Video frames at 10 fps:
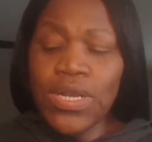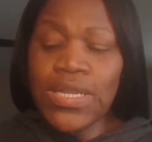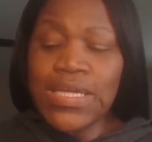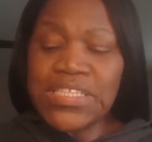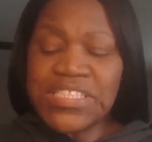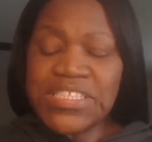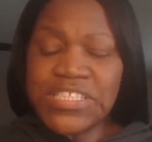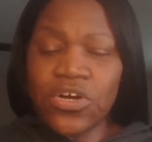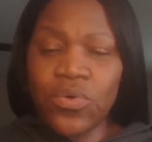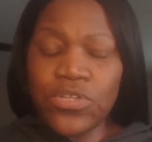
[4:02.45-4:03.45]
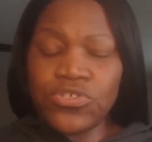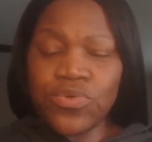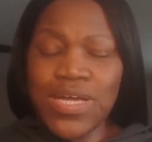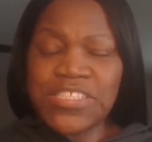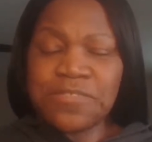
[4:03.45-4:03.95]
lease is going to
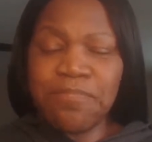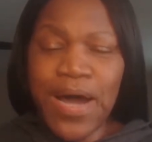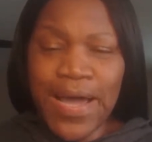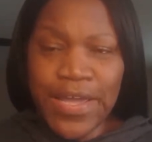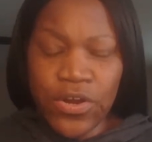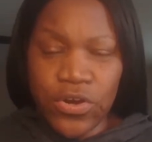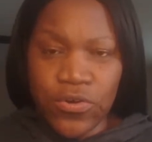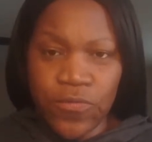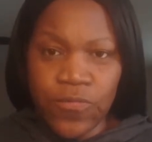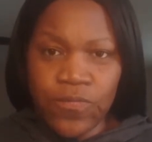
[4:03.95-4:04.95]
expire,